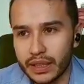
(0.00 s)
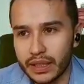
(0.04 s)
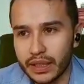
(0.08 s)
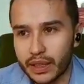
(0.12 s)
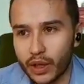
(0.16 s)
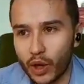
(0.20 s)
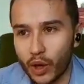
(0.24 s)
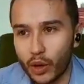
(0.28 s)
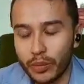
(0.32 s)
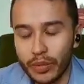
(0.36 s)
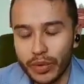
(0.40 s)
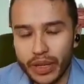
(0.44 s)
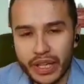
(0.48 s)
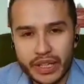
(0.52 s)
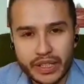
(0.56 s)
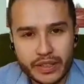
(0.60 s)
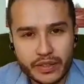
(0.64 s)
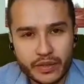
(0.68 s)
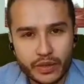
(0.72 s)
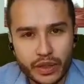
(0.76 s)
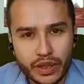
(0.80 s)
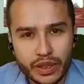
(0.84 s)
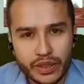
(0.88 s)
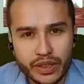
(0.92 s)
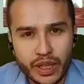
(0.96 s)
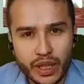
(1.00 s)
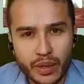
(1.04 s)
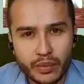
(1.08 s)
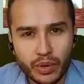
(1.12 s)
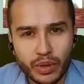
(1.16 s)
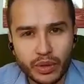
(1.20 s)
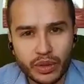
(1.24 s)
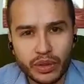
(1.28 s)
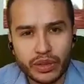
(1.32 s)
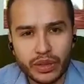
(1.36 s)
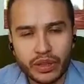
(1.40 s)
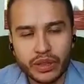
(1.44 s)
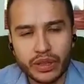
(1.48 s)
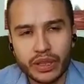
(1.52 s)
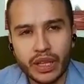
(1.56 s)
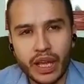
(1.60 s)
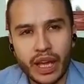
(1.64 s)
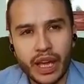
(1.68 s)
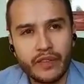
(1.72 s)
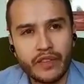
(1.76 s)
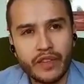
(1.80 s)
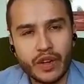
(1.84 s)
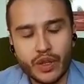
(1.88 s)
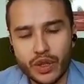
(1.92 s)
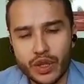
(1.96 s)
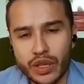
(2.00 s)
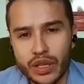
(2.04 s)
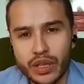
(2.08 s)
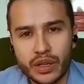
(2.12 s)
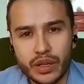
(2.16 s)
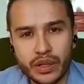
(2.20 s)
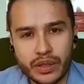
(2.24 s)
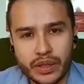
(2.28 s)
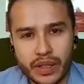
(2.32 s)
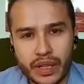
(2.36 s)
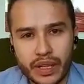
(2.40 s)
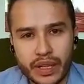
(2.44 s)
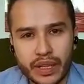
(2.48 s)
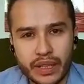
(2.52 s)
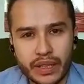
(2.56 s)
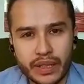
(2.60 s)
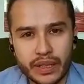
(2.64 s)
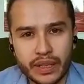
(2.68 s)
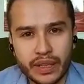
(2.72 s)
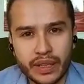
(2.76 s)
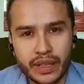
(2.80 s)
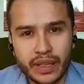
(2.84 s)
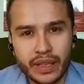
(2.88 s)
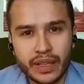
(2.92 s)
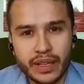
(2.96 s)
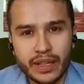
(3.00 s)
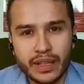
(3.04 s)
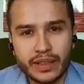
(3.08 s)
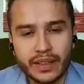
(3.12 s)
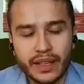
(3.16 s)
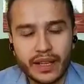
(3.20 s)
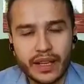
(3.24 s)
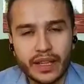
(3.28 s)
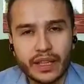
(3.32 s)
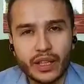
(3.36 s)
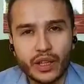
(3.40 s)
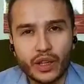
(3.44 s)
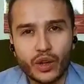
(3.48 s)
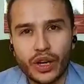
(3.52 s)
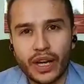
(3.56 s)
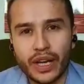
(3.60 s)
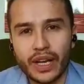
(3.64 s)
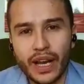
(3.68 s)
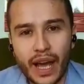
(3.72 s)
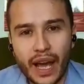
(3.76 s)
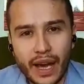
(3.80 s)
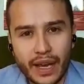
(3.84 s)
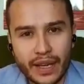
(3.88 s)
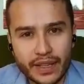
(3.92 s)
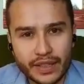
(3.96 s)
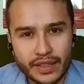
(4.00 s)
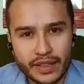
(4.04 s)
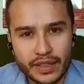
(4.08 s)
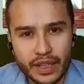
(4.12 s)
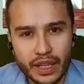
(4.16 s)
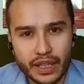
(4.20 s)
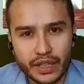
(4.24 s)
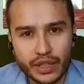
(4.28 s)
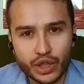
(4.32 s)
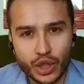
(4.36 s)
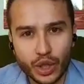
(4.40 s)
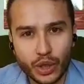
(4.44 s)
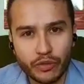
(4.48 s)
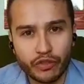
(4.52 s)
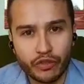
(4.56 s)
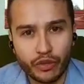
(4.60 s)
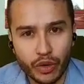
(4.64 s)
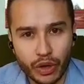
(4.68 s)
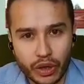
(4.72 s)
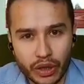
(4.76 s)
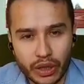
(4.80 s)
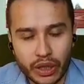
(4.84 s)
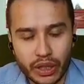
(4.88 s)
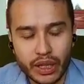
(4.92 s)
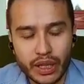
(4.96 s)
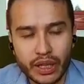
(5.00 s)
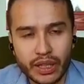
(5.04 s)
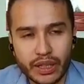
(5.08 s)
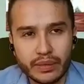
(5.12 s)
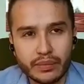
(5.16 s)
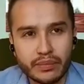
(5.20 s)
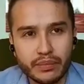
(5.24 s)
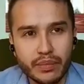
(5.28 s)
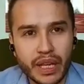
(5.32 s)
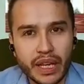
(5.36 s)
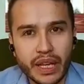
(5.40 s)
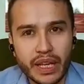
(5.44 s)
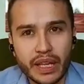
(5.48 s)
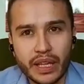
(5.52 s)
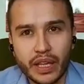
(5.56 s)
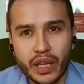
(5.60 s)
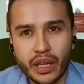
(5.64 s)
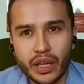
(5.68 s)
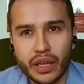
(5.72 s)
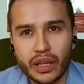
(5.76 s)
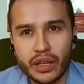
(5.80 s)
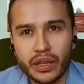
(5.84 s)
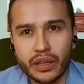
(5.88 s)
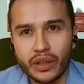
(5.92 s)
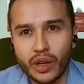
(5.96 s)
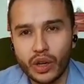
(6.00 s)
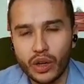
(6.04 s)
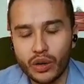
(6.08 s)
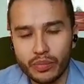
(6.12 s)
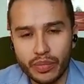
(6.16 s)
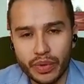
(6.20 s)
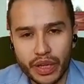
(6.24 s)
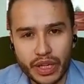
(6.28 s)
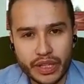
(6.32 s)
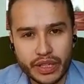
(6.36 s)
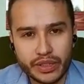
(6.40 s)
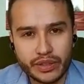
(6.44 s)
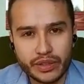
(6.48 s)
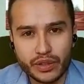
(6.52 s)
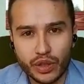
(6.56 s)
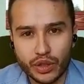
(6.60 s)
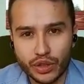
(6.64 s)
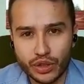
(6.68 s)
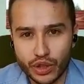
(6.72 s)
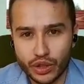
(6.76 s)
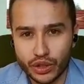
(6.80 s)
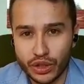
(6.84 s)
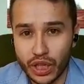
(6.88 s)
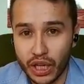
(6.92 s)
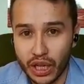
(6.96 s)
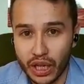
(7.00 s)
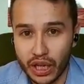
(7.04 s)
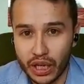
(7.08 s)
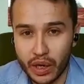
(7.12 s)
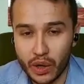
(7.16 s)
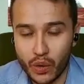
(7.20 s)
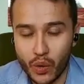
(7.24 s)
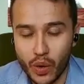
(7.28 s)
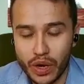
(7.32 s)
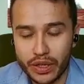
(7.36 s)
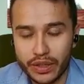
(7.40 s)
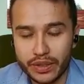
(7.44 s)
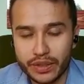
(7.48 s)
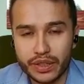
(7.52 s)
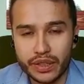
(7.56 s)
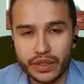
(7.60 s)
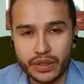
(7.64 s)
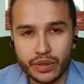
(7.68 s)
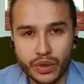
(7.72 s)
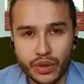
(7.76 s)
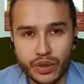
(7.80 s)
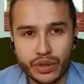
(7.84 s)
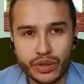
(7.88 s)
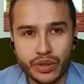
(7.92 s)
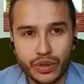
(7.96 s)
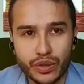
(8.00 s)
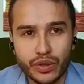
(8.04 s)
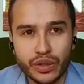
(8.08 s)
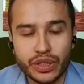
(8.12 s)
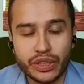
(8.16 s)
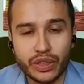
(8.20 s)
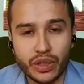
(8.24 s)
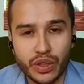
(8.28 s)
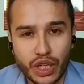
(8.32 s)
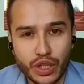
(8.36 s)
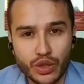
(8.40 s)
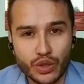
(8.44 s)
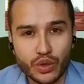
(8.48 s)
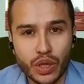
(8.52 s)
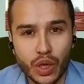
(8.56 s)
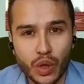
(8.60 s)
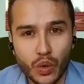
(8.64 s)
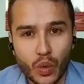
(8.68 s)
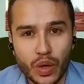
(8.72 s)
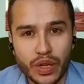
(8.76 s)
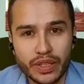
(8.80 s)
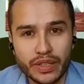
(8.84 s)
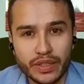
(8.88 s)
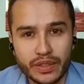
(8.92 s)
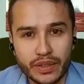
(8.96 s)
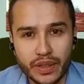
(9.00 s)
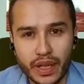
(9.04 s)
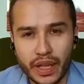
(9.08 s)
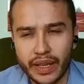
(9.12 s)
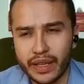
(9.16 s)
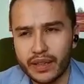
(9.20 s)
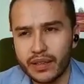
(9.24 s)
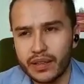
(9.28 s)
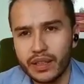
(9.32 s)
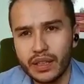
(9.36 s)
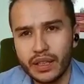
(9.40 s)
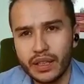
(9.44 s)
companies. For example, every year they organize a job fair, and many companies, not just Hungarian ones, it's also international ones, like